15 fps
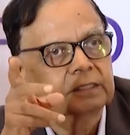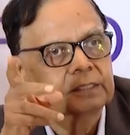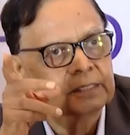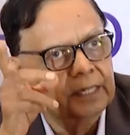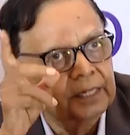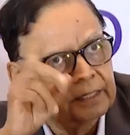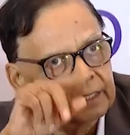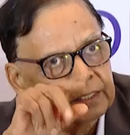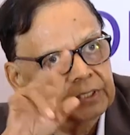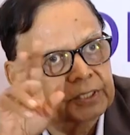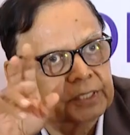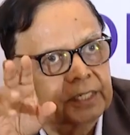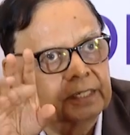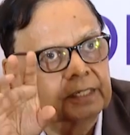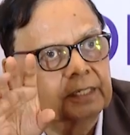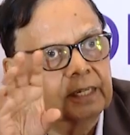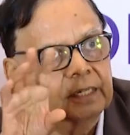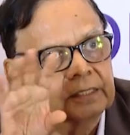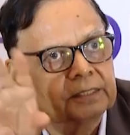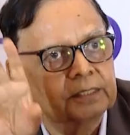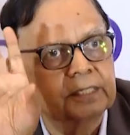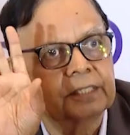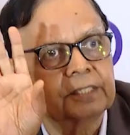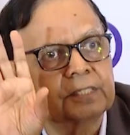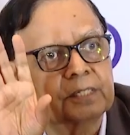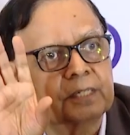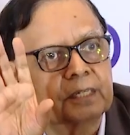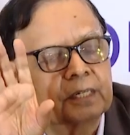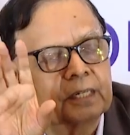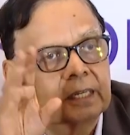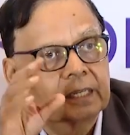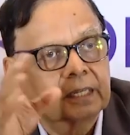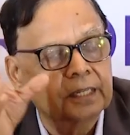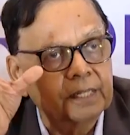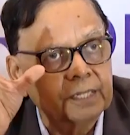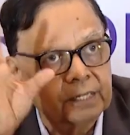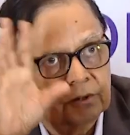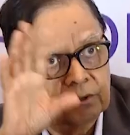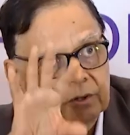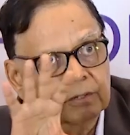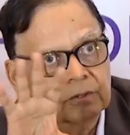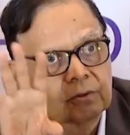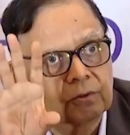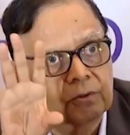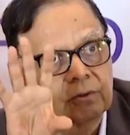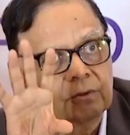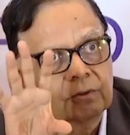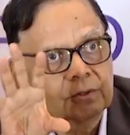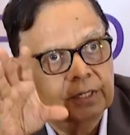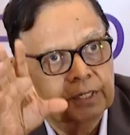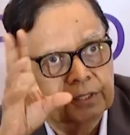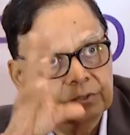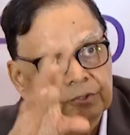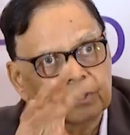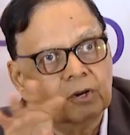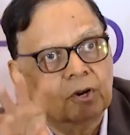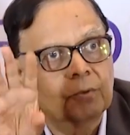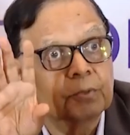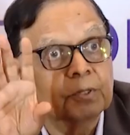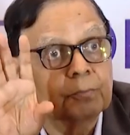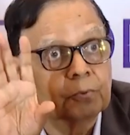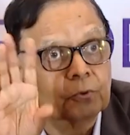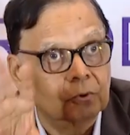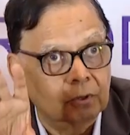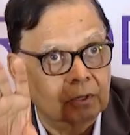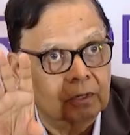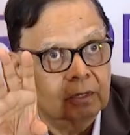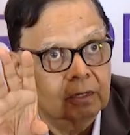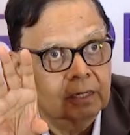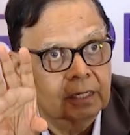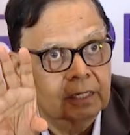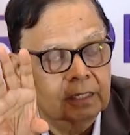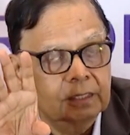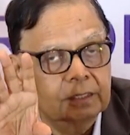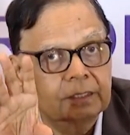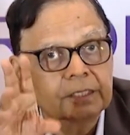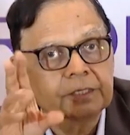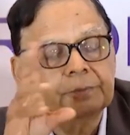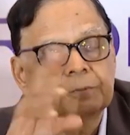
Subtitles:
center share in IGST, they all go into a common pool. This